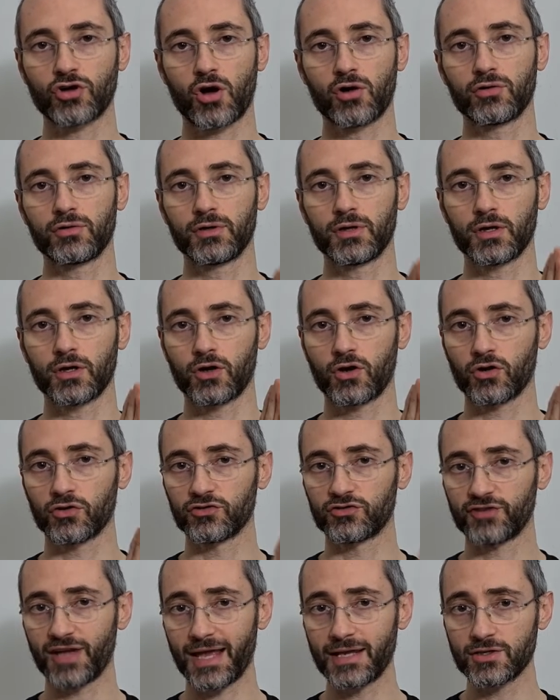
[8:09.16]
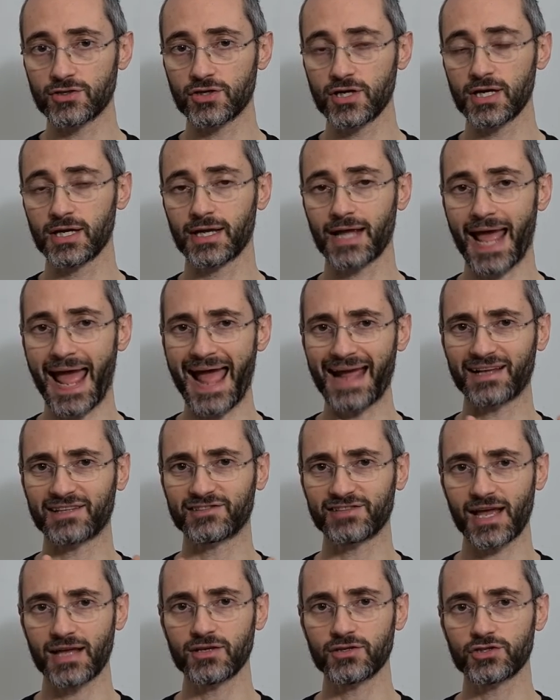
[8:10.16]
on concentric,
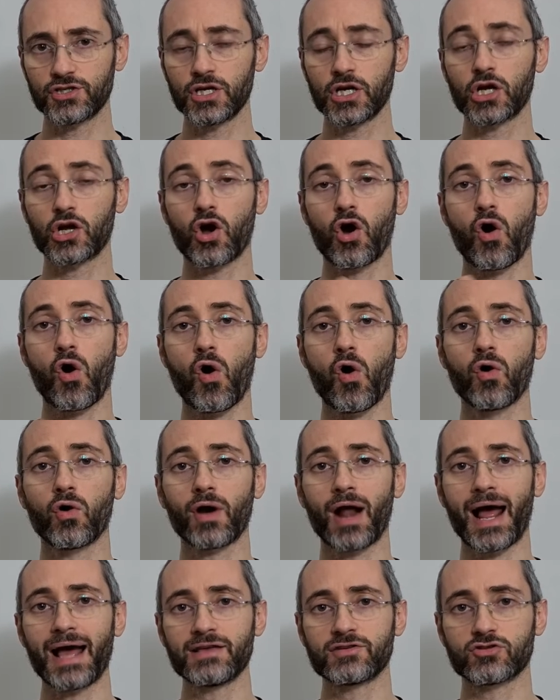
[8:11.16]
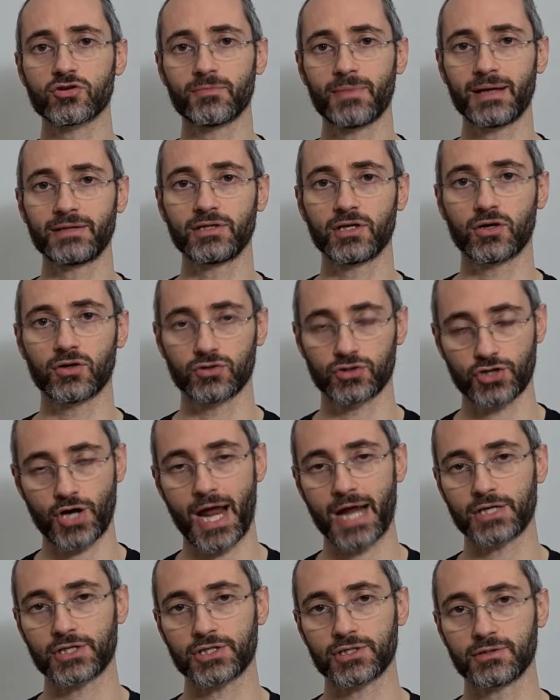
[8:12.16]
eccentric, or isometric
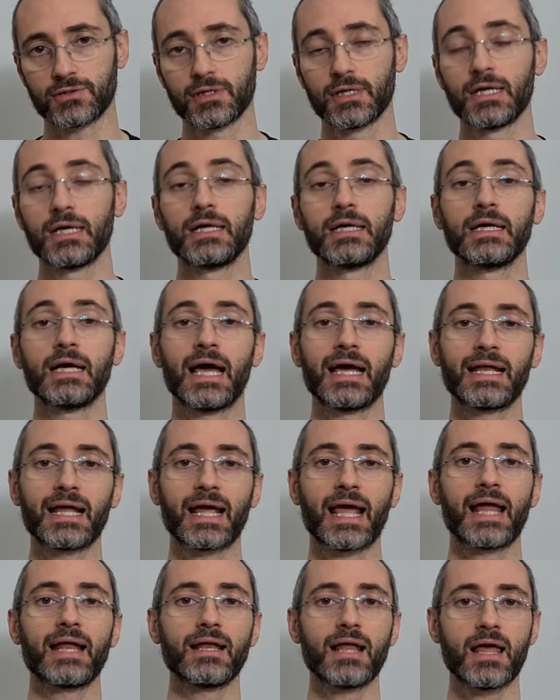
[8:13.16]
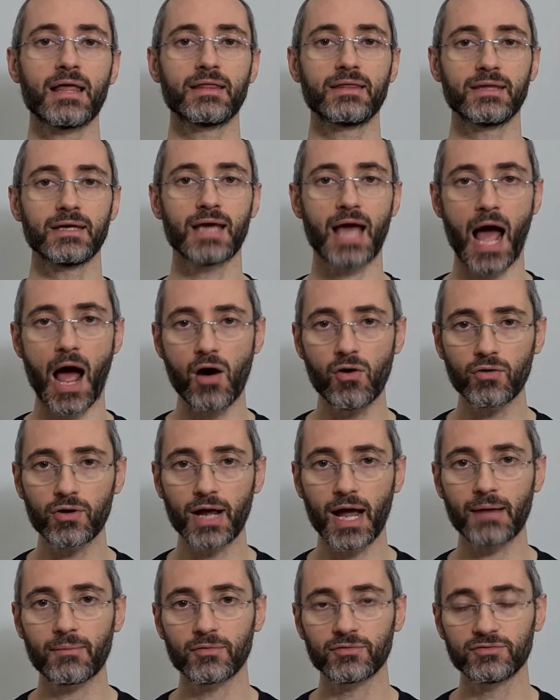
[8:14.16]
contraction. And again, the
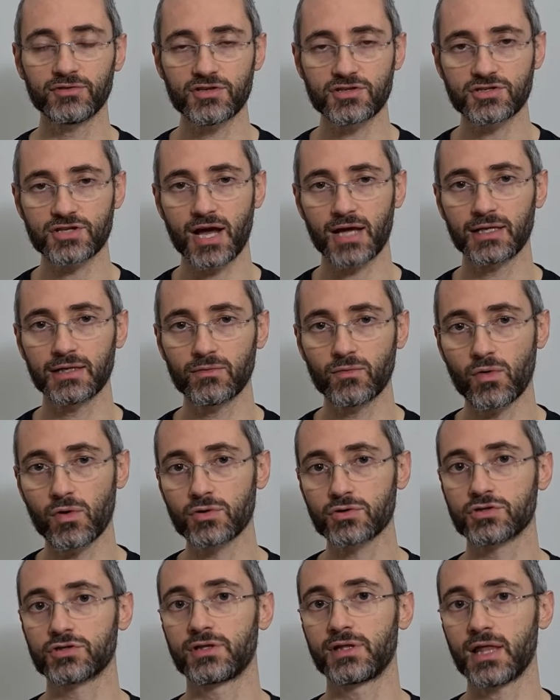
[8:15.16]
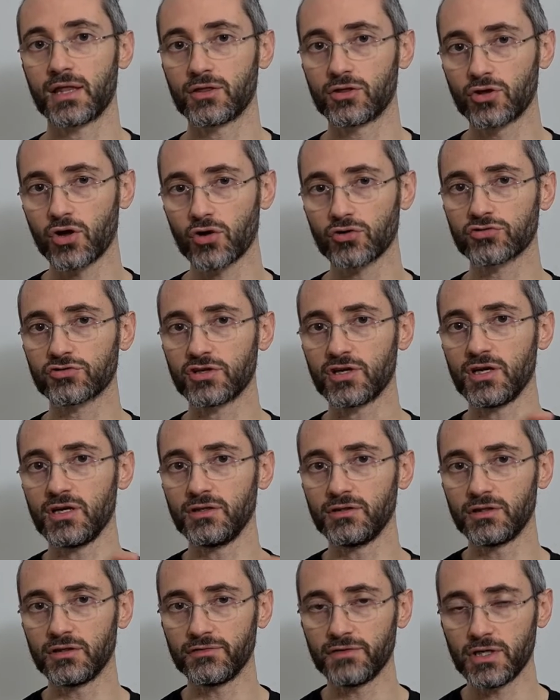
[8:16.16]
outcome of this study was that those
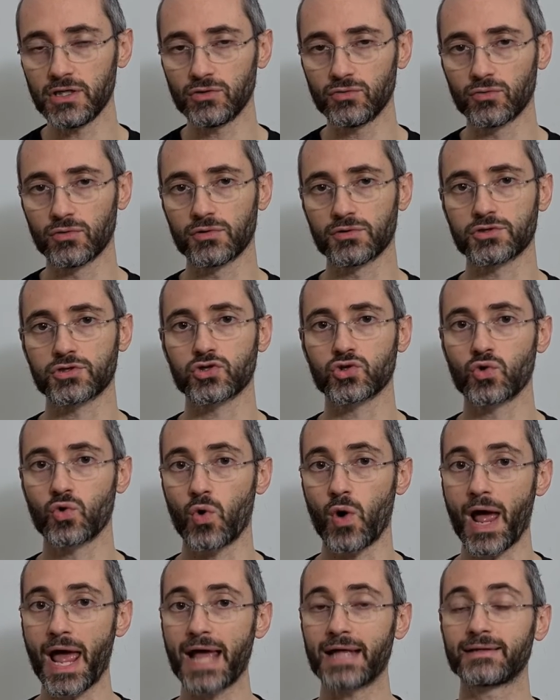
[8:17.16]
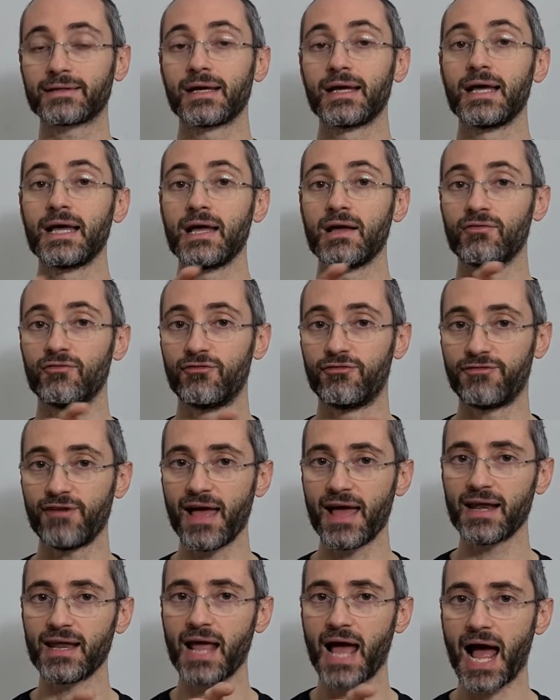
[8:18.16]
individuals who had
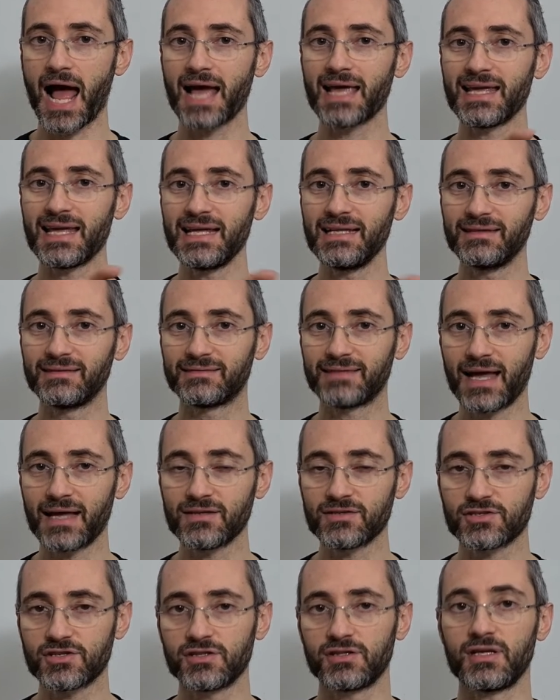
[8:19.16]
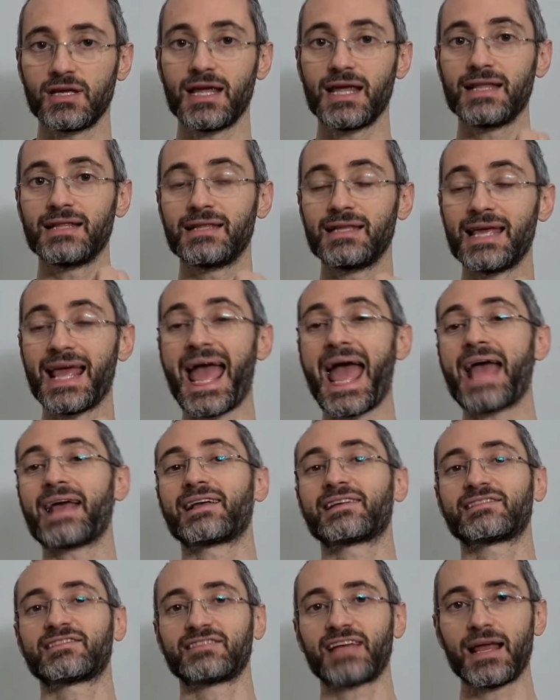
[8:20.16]
very high intensity in the
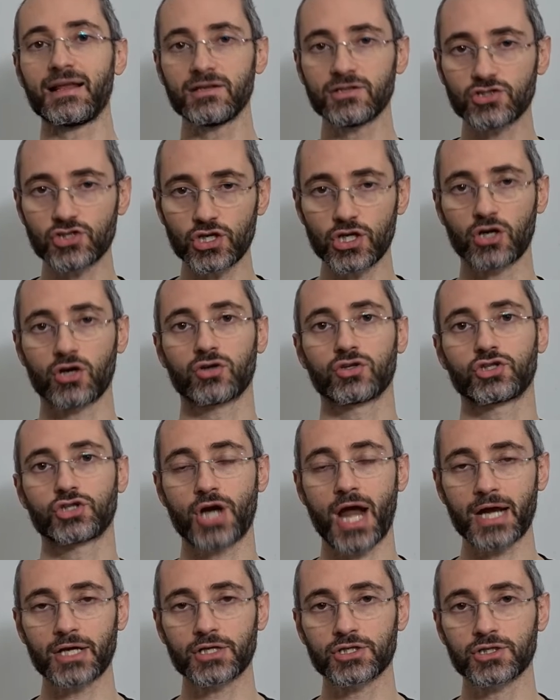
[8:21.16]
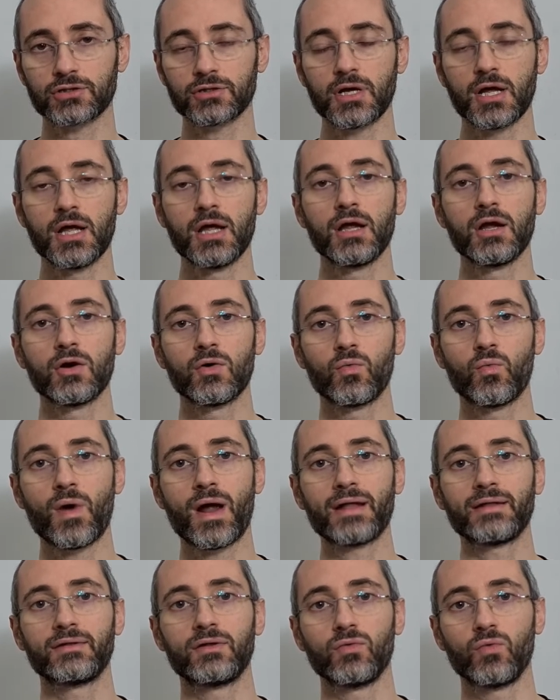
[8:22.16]
eccentric contraction
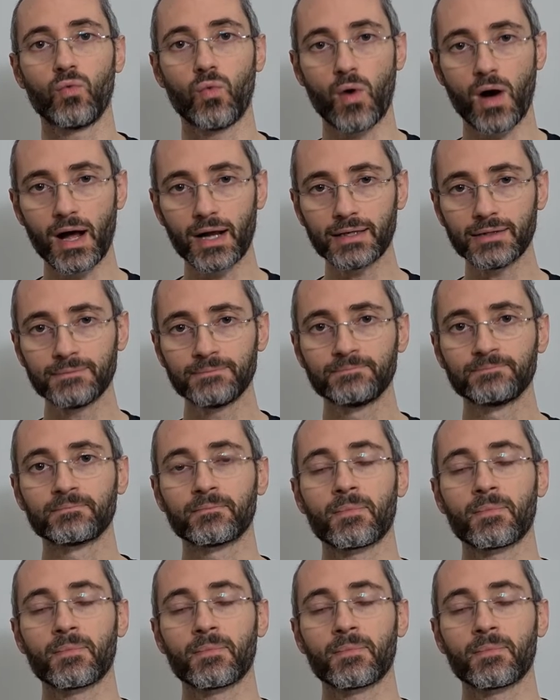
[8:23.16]
were the one